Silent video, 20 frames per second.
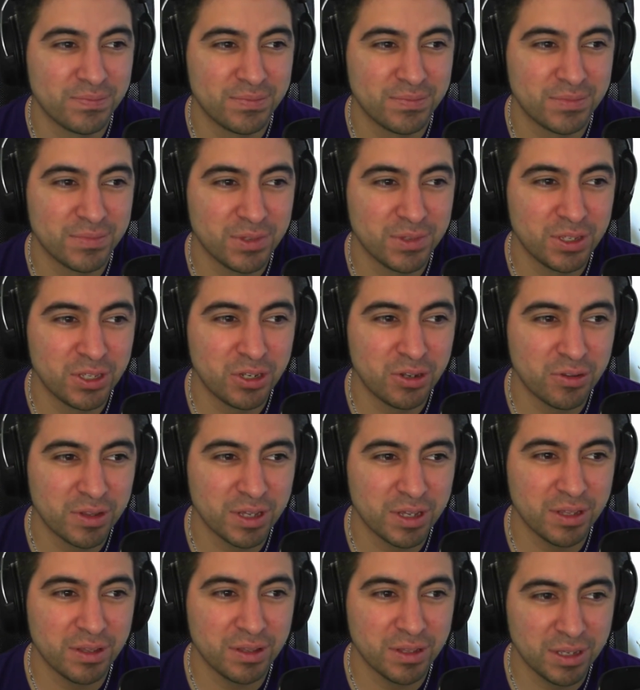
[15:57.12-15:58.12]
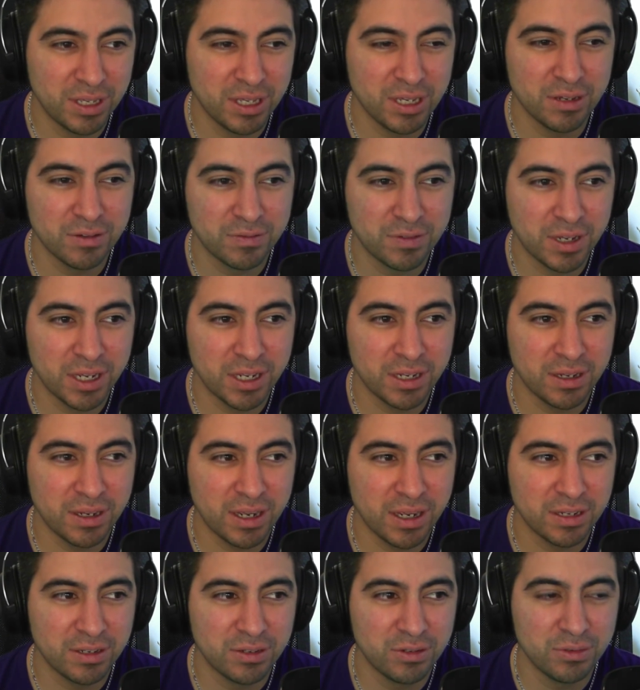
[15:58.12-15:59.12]
you know, the gift.
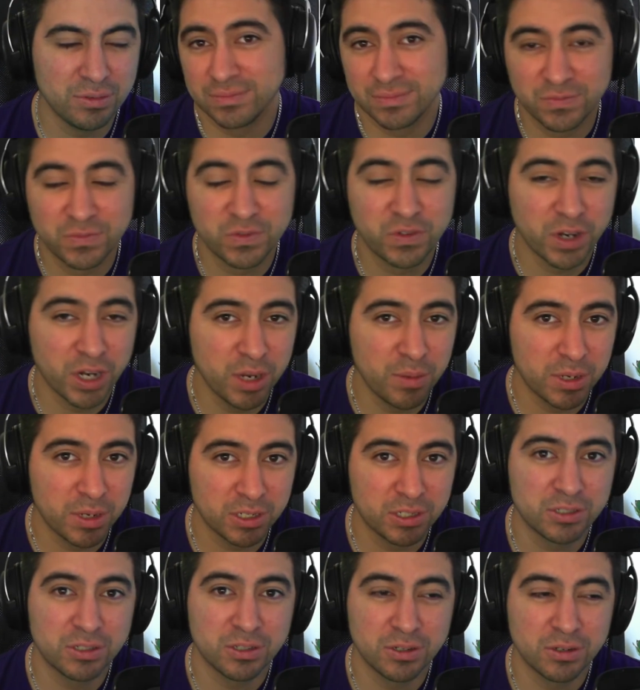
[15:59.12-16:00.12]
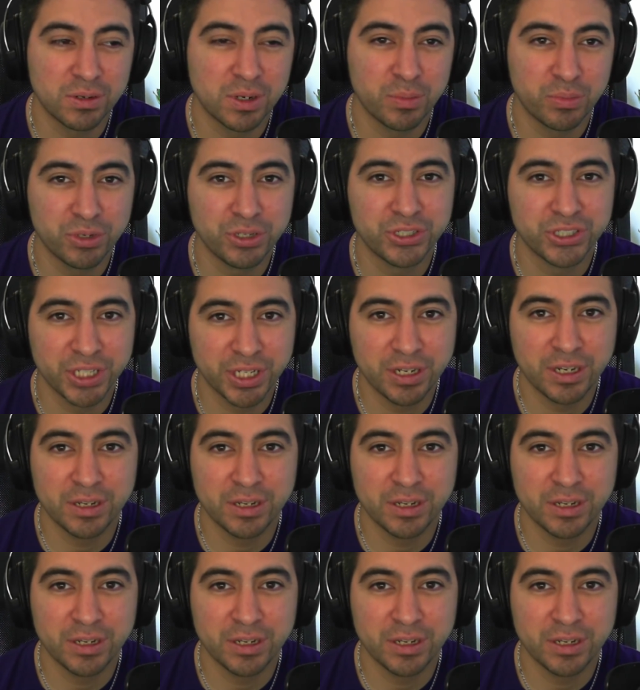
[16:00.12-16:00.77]
I do very much so appreciate it.